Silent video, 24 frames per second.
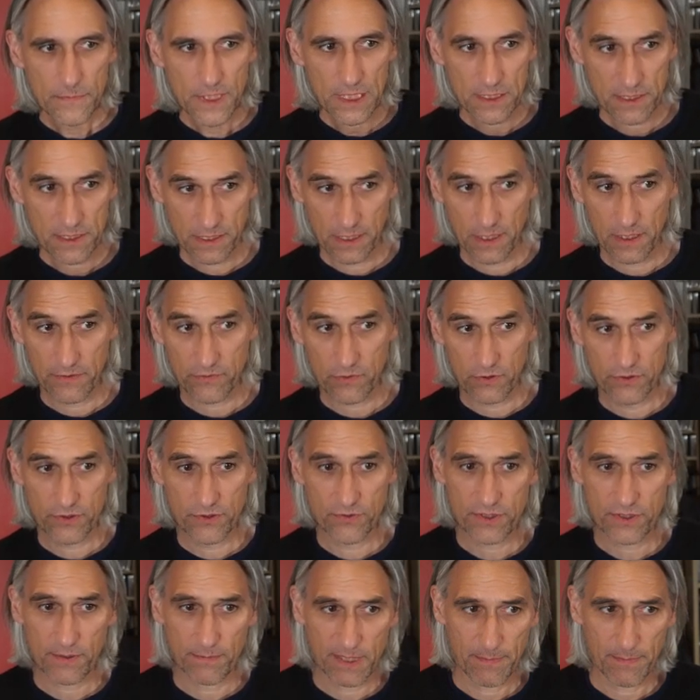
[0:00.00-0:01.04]
So now I've got to do
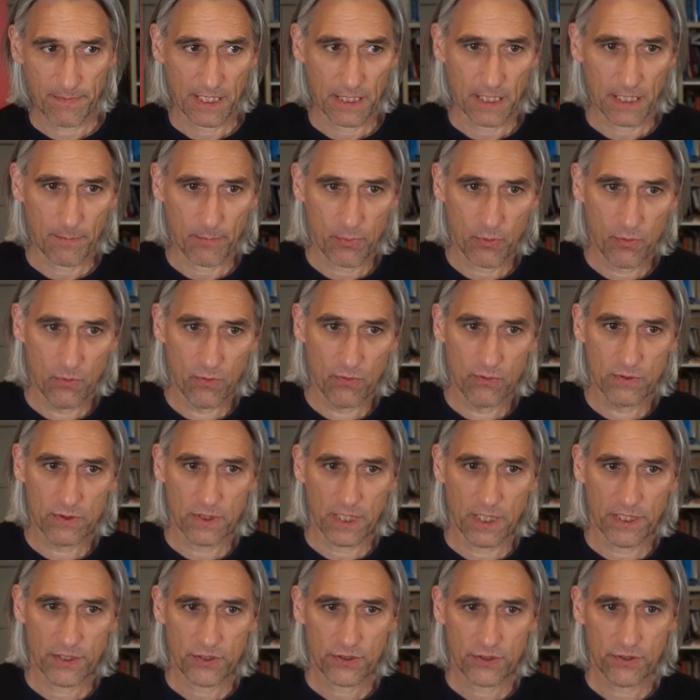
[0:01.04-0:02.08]
something about that
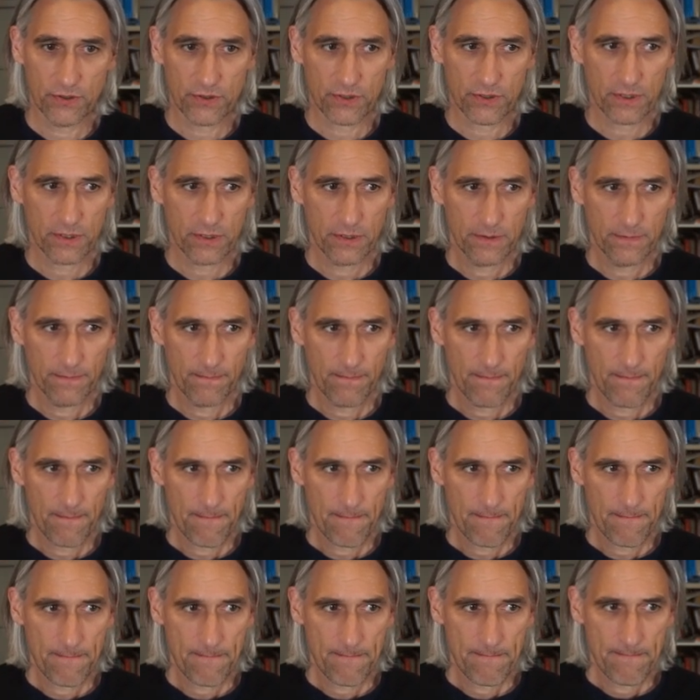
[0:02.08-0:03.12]
pawn I took.
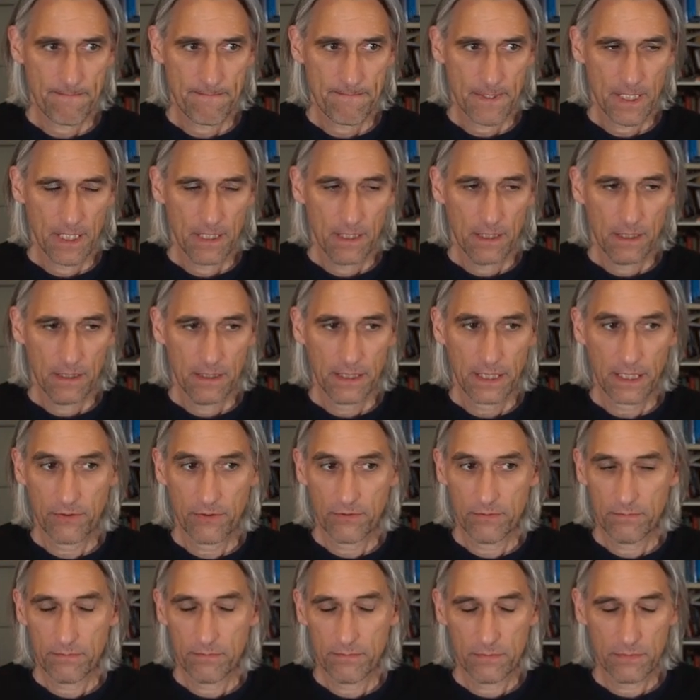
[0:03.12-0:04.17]

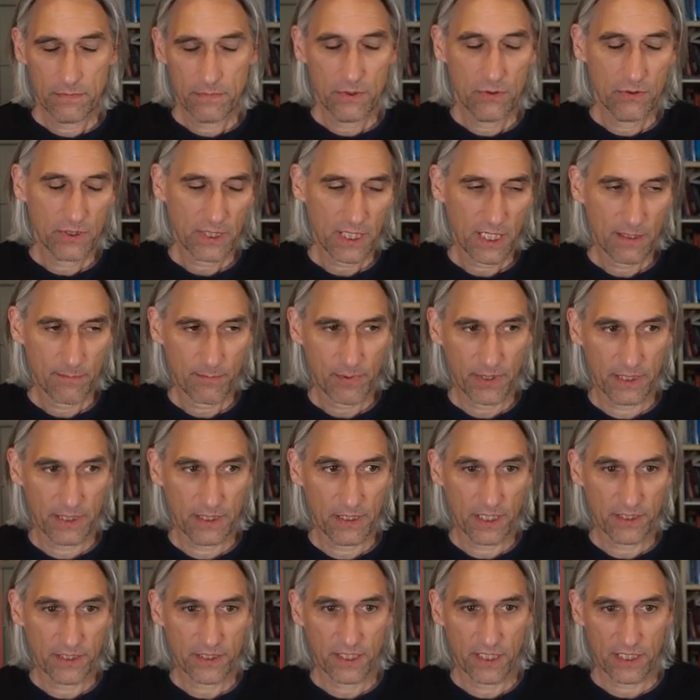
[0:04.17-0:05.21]
Now, you can play
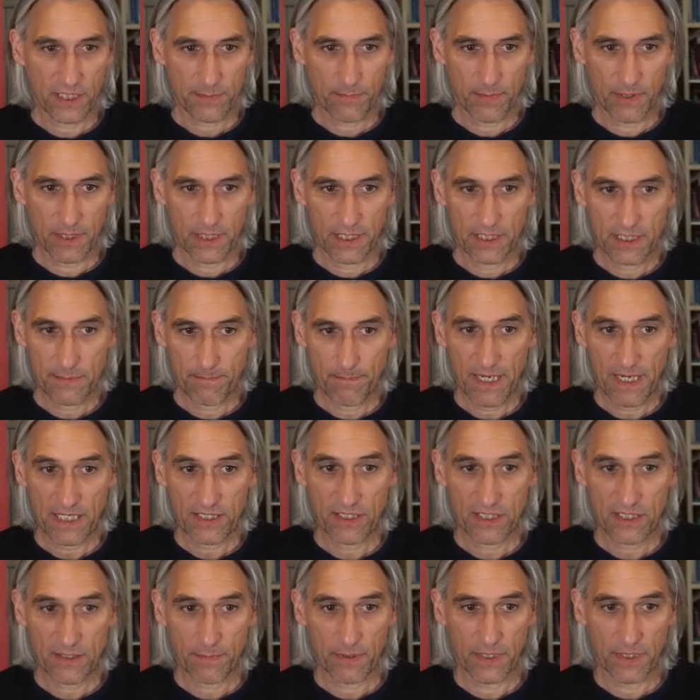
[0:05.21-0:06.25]
knight takes, but it's
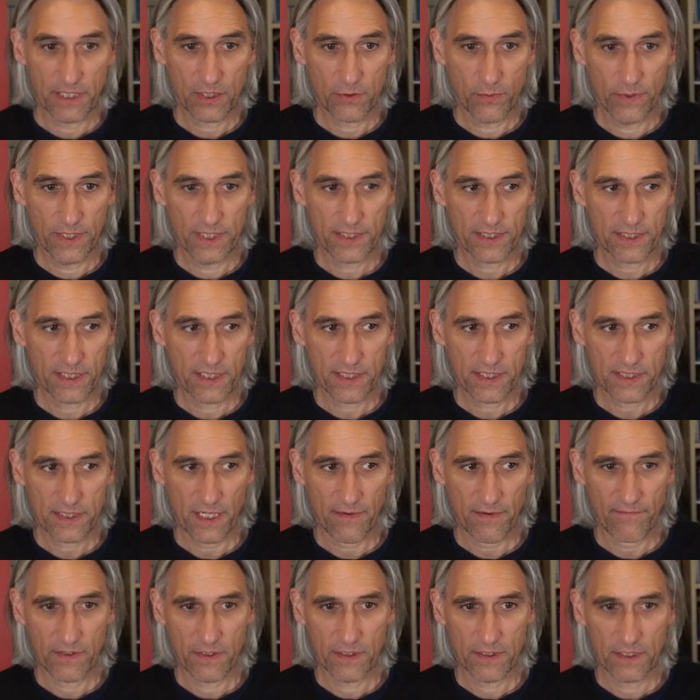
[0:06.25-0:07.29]
better to play queen
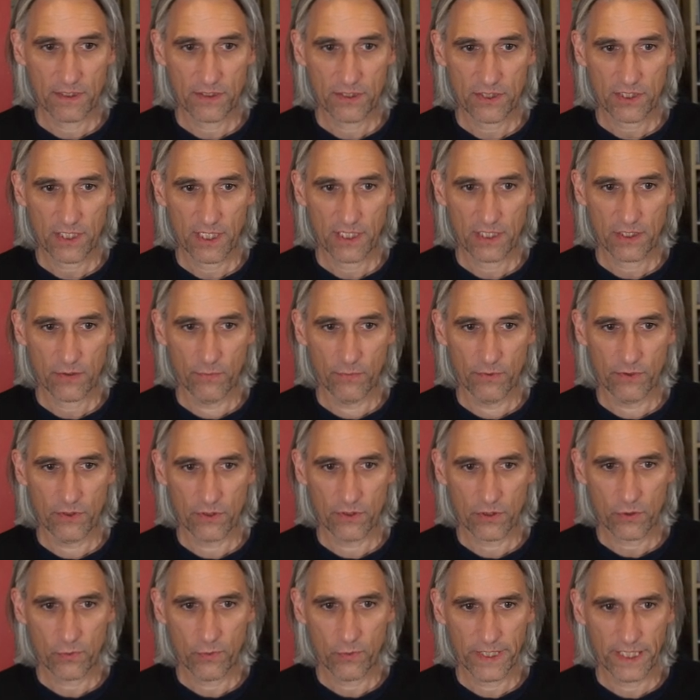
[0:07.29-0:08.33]
c7 and take with the
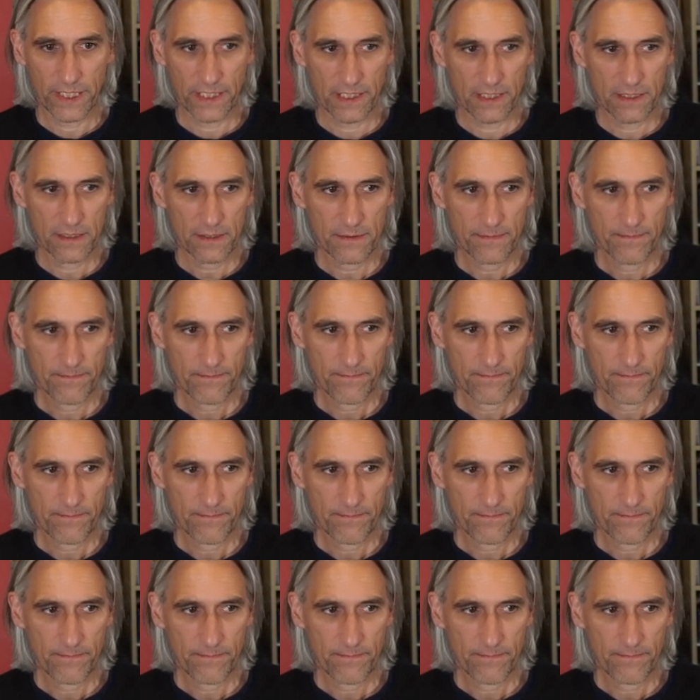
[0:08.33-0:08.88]
queen,